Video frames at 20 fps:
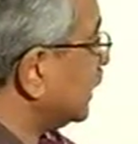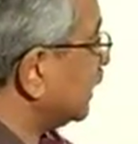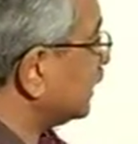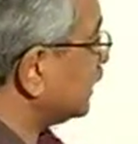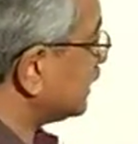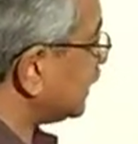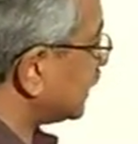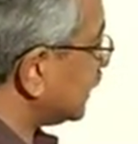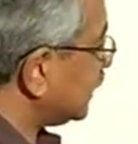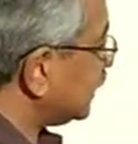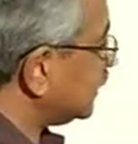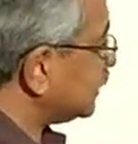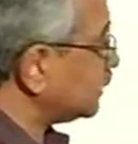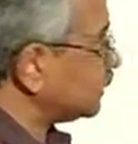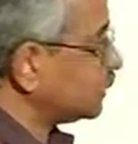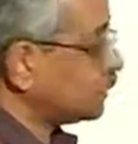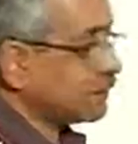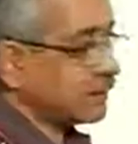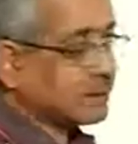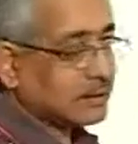In the second
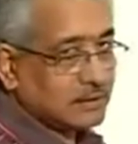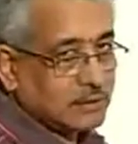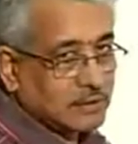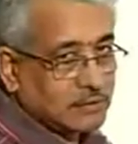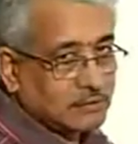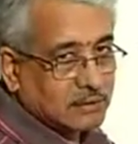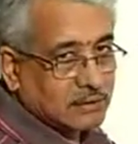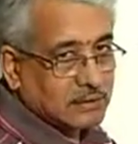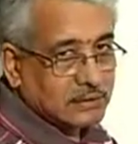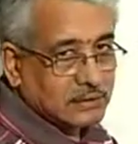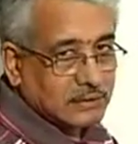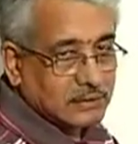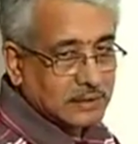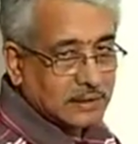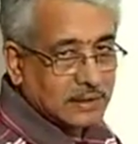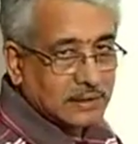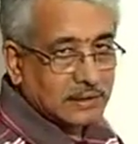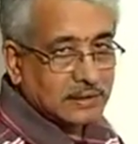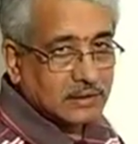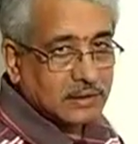equation, in the
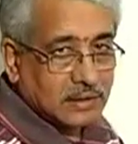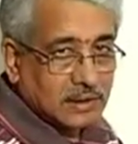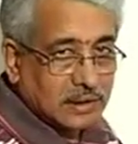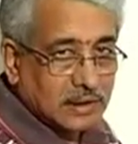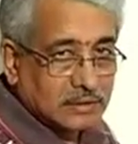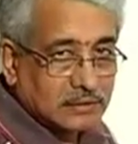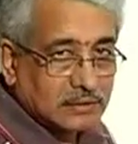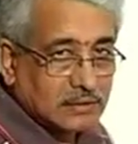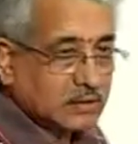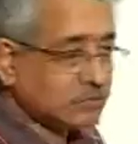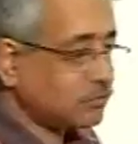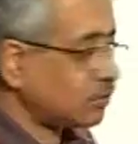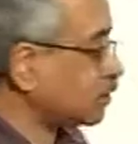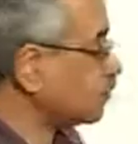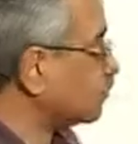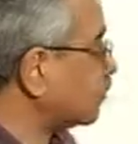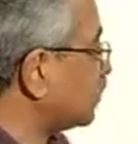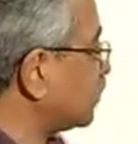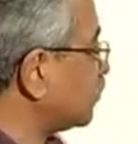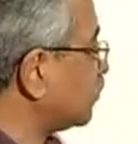second relation that what
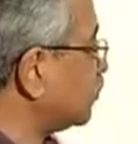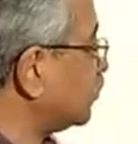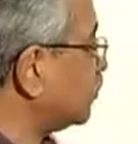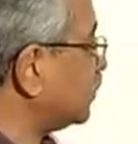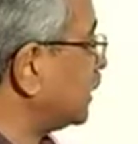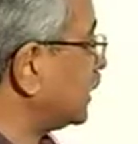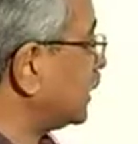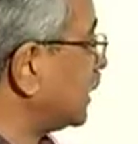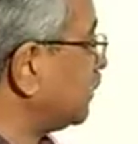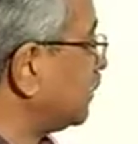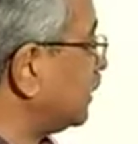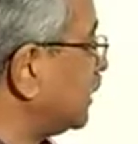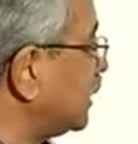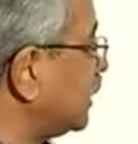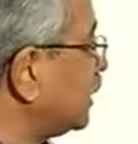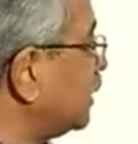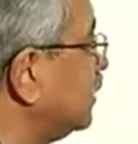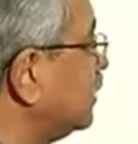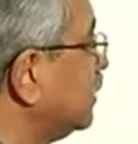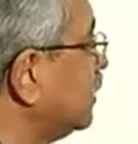we are going to derive
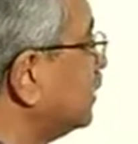here,